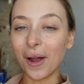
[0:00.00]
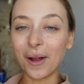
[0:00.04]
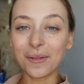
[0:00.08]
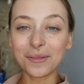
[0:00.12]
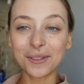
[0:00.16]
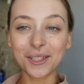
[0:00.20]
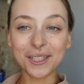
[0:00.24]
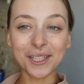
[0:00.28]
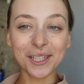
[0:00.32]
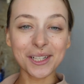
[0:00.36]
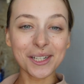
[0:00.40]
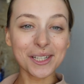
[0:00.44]

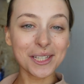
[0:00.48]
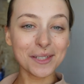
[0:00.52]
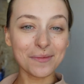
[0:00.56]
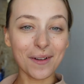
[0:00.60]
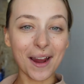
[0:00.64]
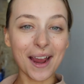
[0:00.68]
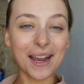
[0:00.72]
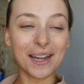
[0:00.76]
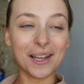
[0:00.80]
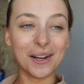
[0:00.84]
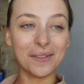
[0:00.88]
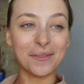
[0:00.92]
I'm just gonna
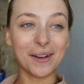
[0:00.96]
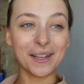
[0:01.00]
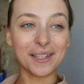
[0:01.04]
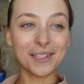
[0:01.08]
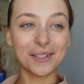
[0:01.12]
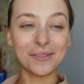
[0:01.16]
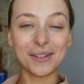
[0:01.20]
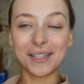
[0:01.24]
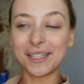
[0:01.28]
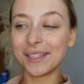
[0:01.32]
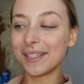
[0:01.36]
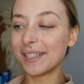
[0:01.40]
spray a little bit
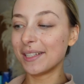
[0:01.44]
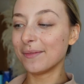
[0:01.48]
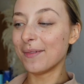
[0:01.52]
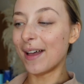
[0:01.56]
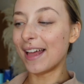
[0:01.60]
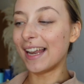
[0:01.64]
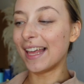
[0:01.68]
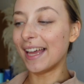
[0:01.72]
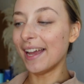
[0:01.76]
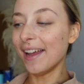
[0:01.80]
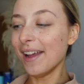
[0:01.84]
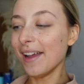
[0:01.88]
so we can
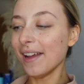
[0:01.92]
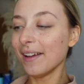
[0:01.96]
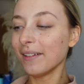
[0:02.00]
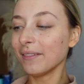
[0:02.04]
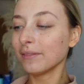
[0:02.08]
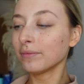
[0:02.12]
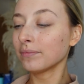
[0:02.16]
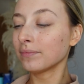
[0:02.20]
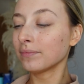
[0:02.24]
smell it.